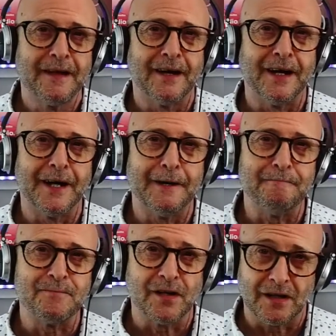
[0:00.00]
I
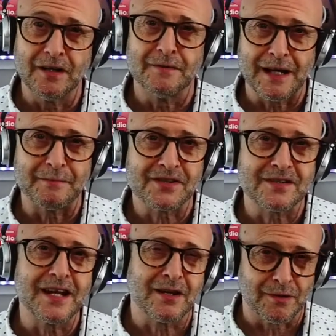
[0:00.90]
learnt that
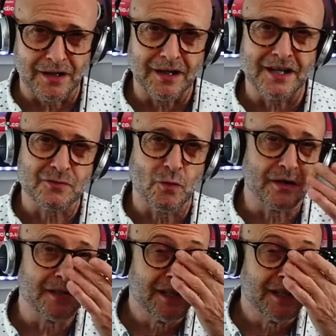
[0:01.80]
mistake on my last one.